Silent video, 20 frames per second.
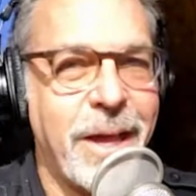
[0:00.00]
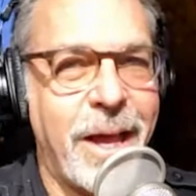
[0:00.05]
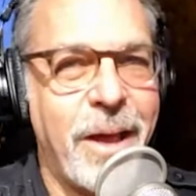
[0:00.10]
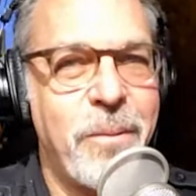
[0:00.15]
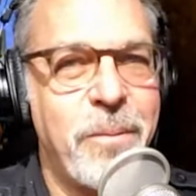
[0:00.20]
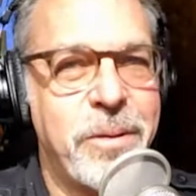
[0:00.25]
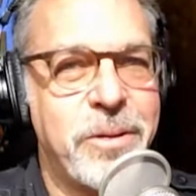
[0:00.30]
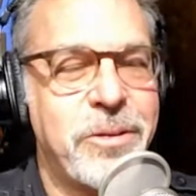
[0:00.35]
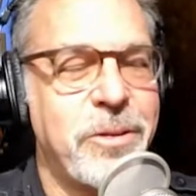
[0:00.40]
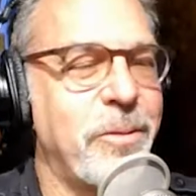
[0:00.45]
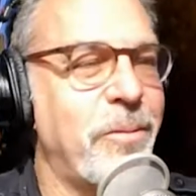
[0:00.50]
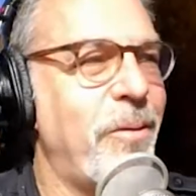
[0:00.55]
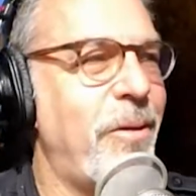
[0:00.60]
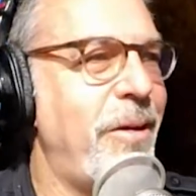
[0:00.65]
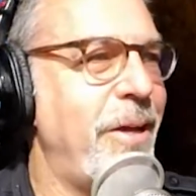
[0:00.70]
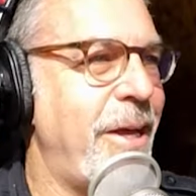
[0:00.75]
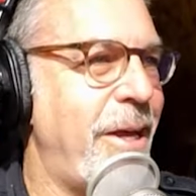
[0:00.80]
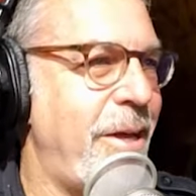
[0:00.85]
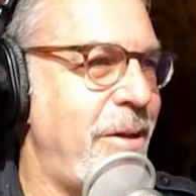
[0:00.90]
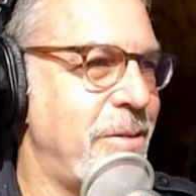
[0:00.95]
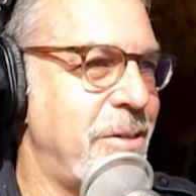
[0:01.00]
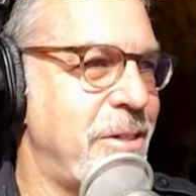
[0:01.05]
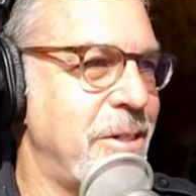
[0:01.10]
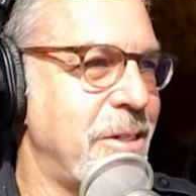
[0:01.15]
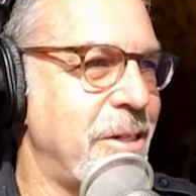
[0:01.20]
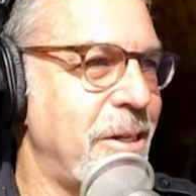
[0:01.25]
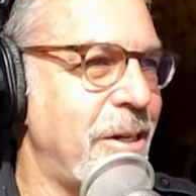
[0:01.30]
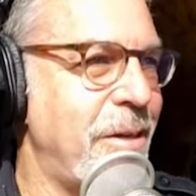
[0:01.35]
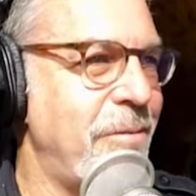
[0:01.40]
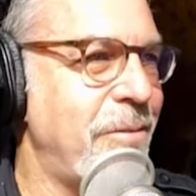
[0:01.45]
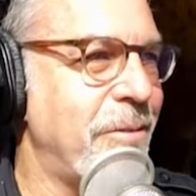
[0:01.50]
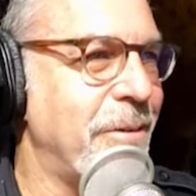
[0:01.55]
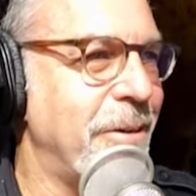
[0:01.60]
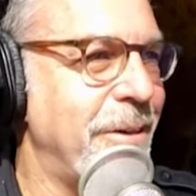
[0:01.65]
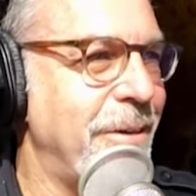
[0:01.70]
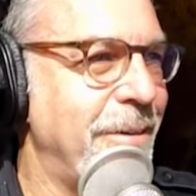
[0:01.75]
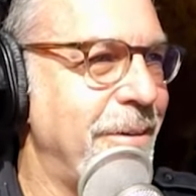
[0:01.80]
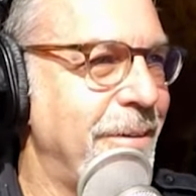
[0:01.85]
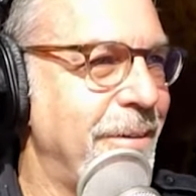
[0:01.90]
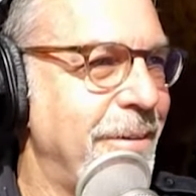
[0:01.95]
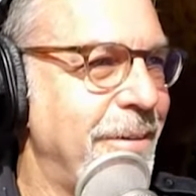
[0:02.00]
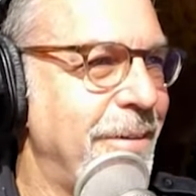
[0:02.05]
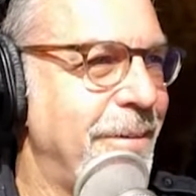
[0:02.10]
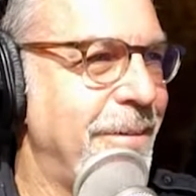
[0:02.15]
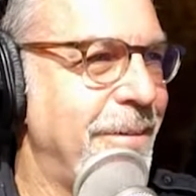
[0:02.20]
the guy went to the wrong house to deliver it. You